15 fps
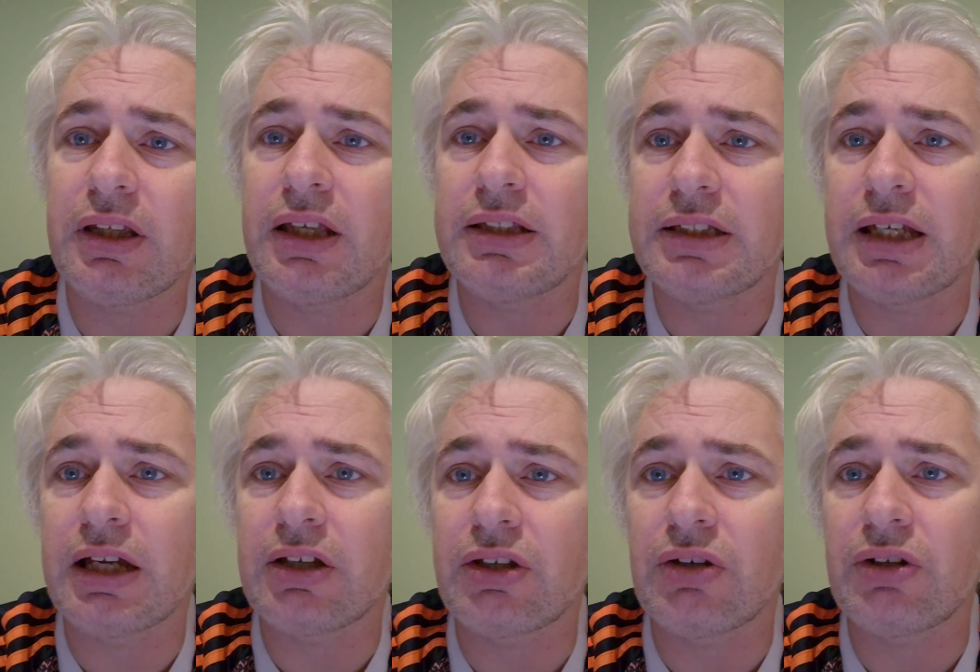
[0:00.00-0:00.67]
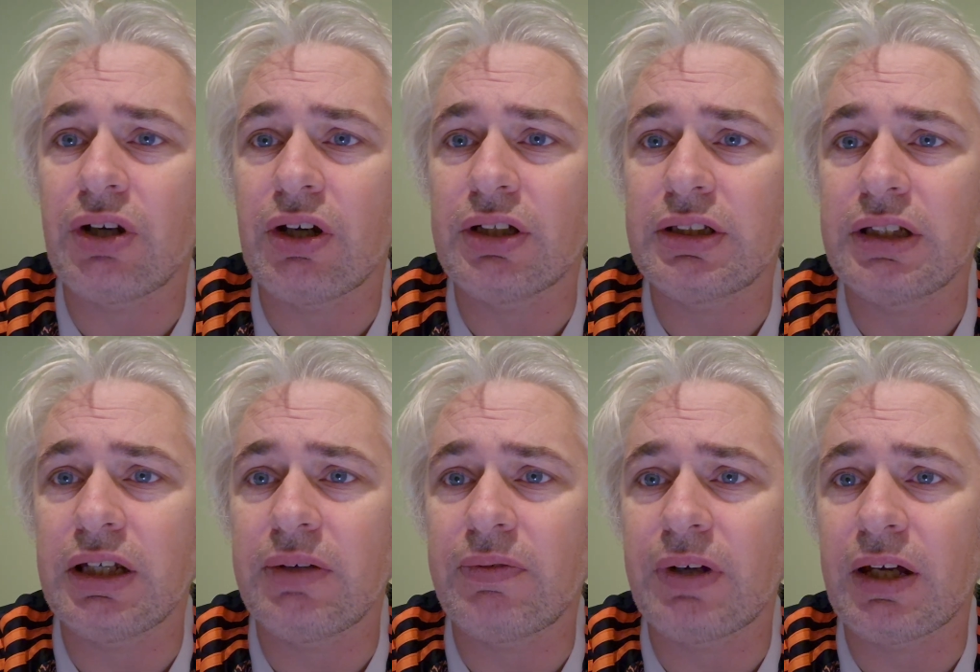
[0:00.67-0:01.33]
Is it a good
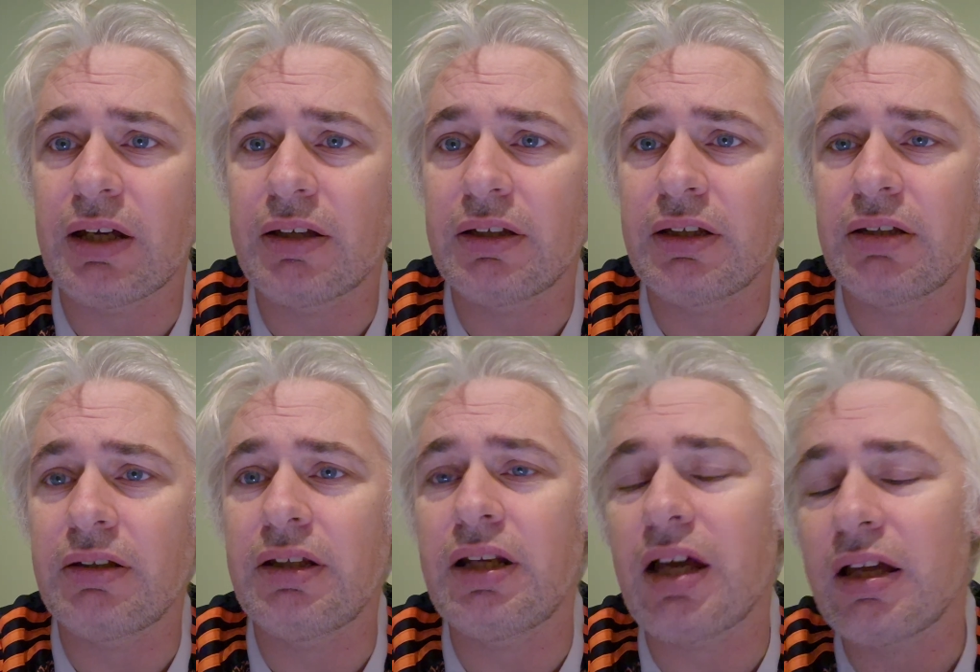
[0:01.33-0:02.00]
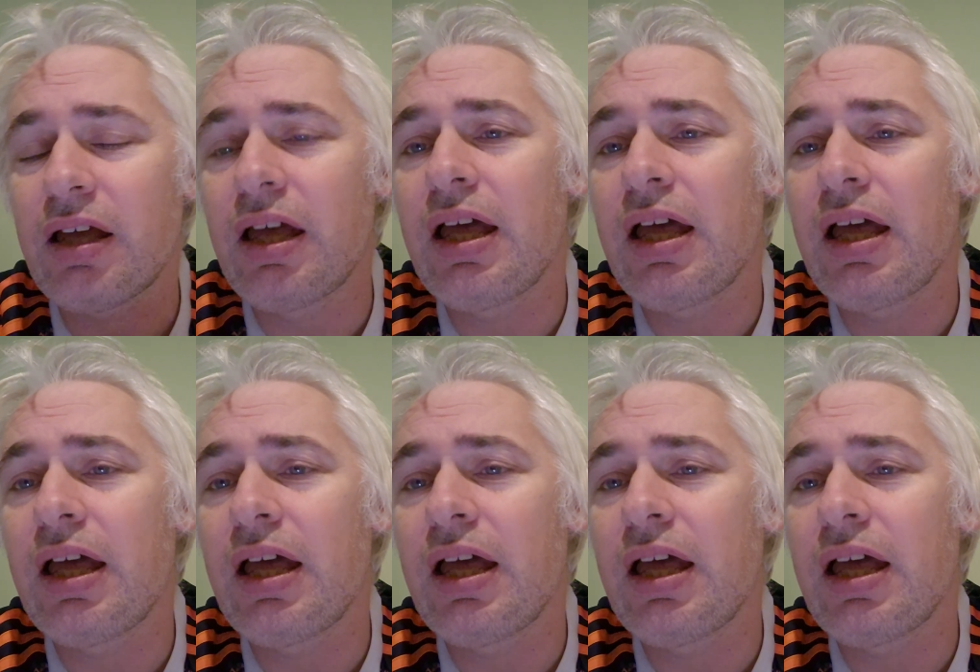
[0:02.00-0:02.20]
idea that, you know,